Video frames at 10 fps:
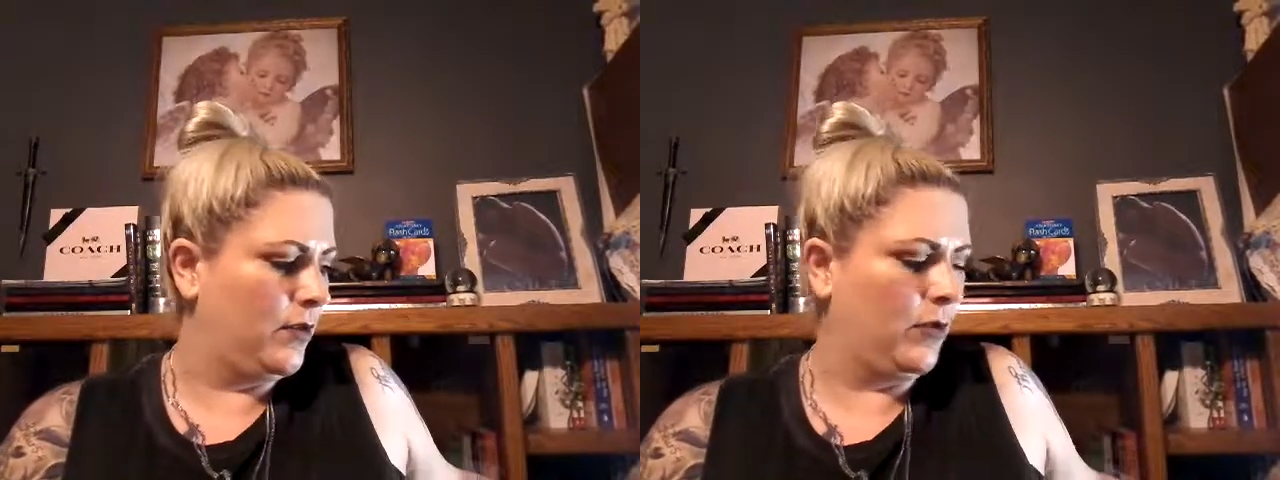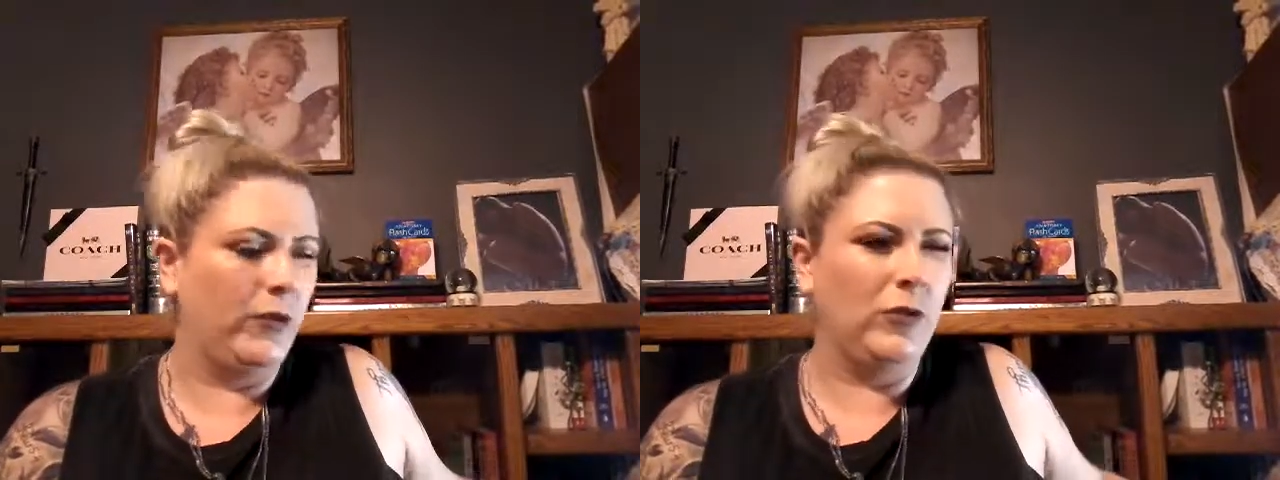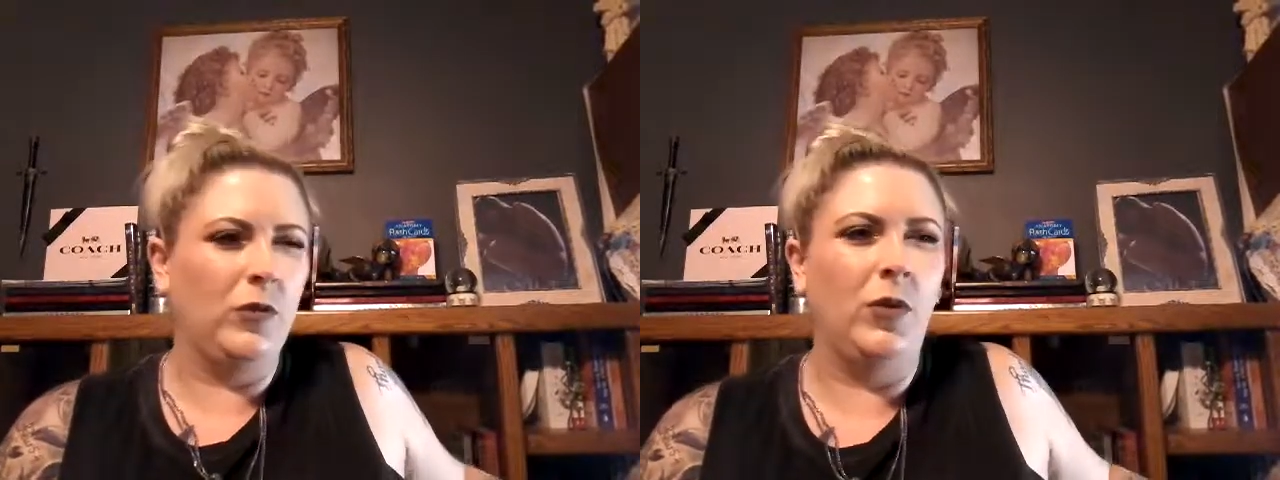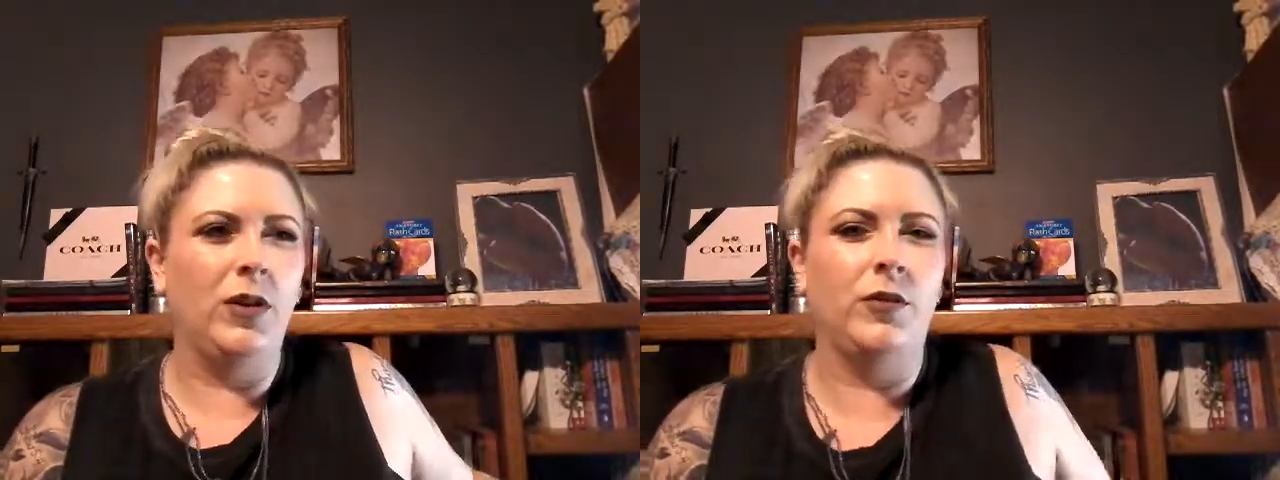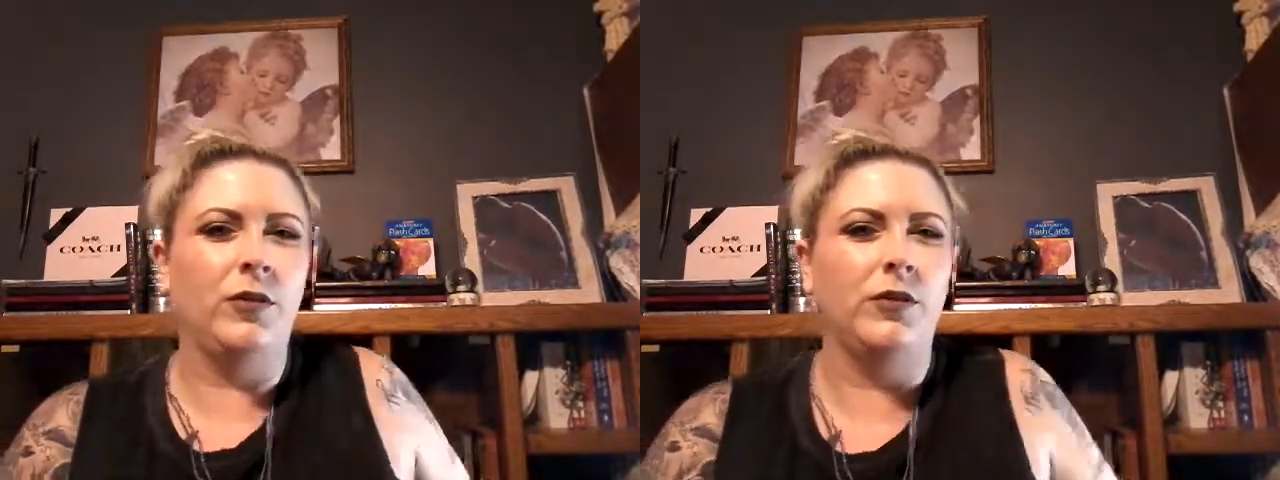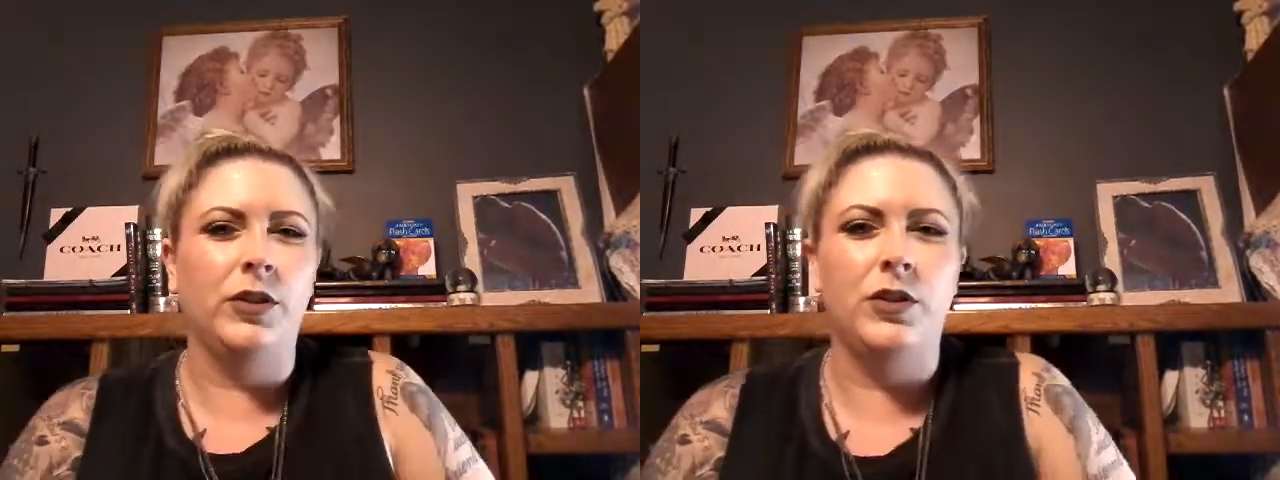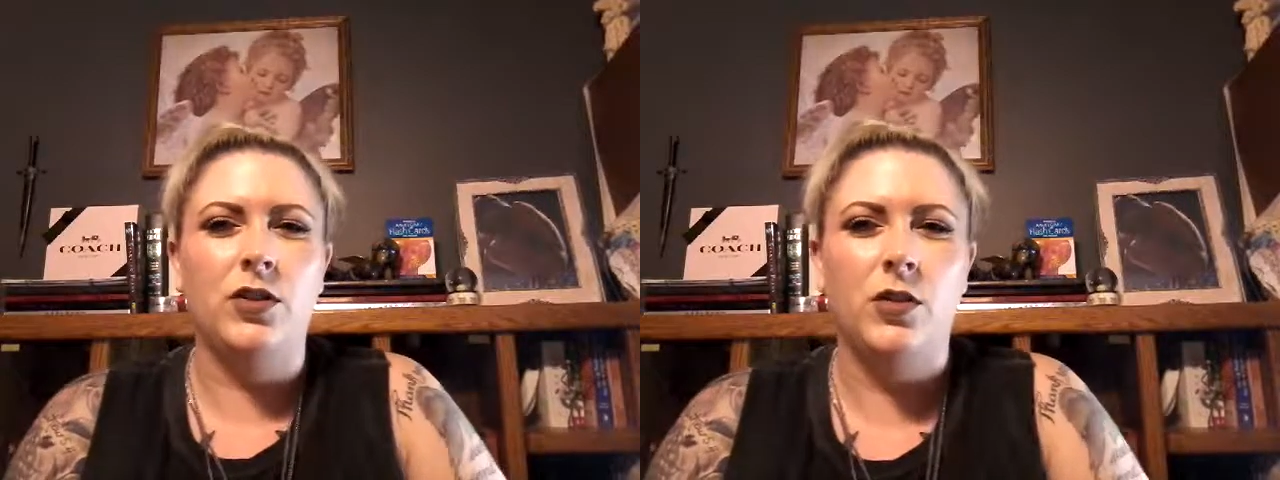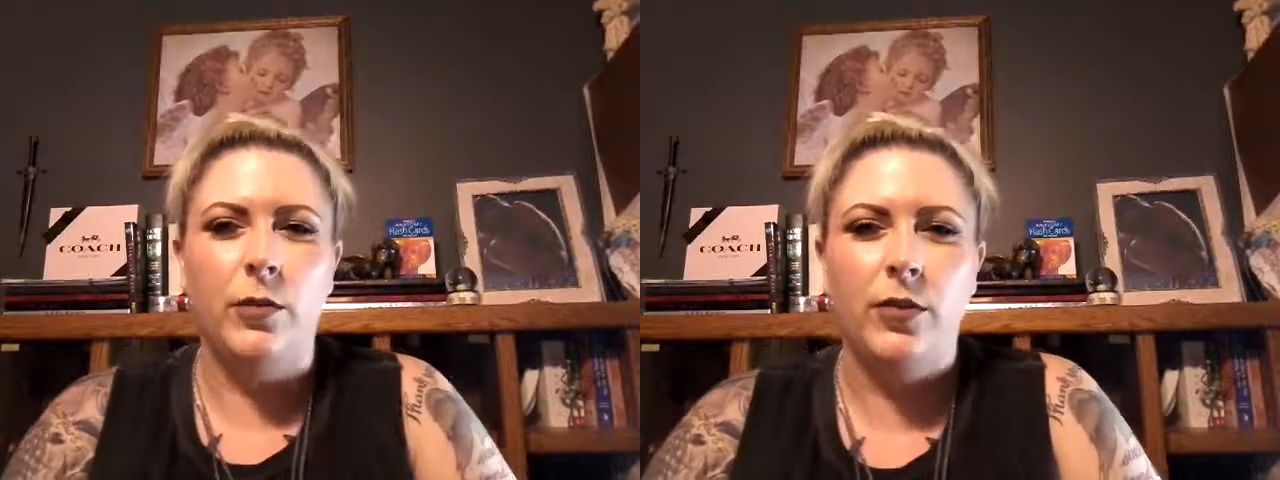Revealed 1 and Revealed
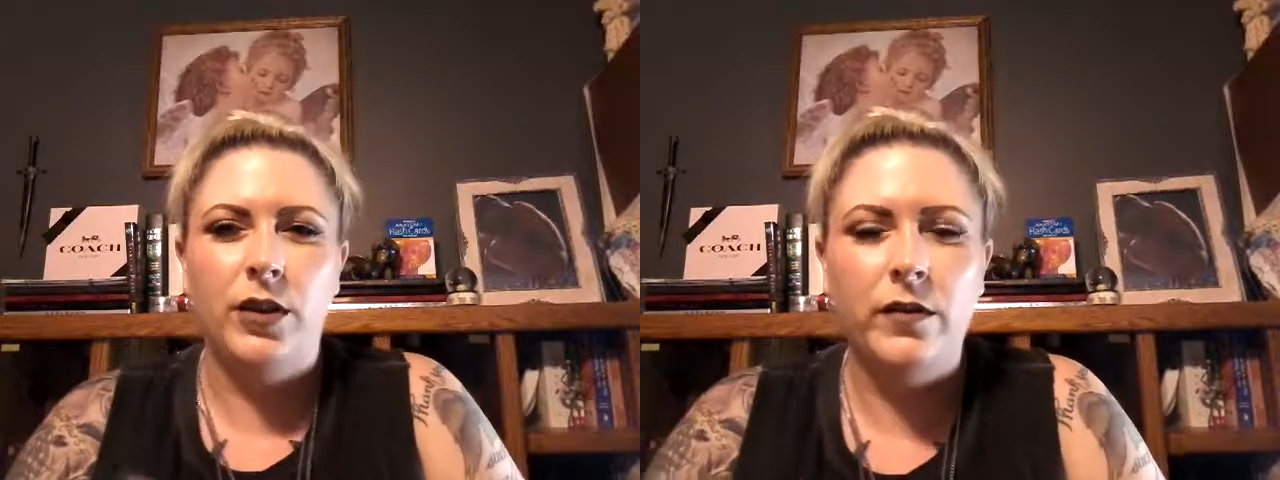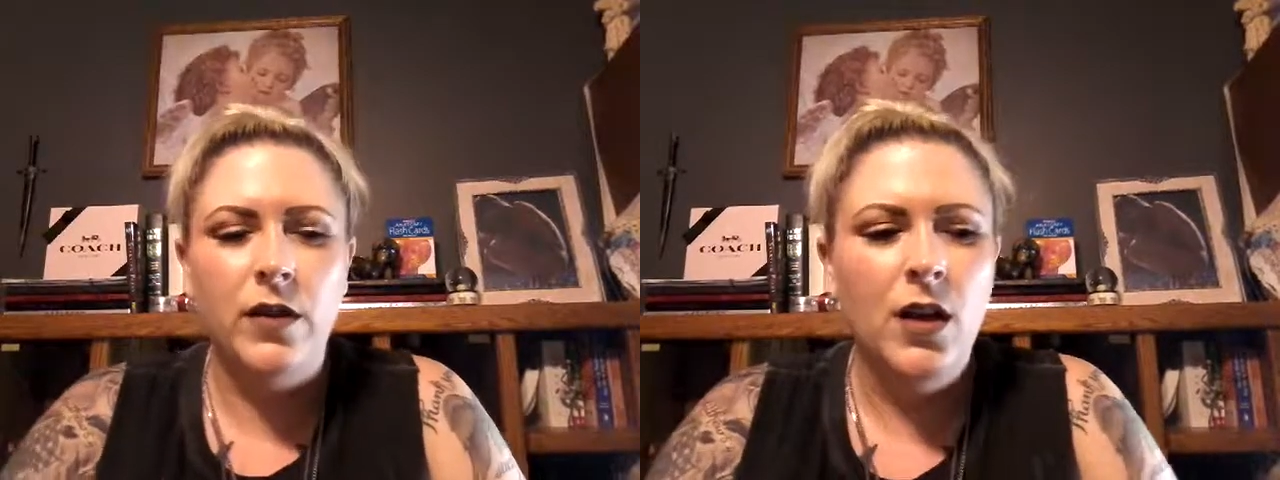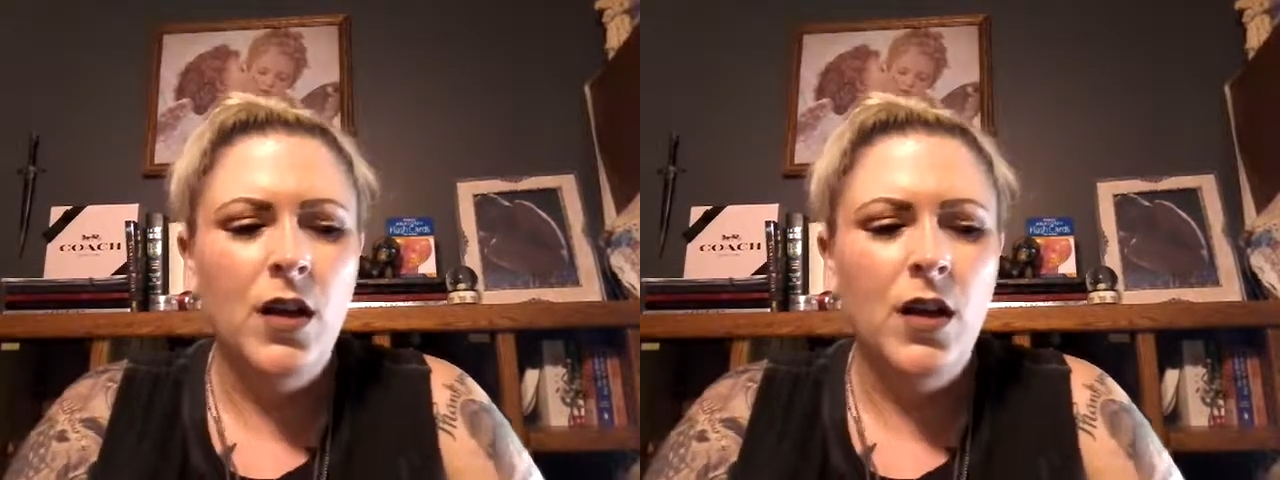2, I believe.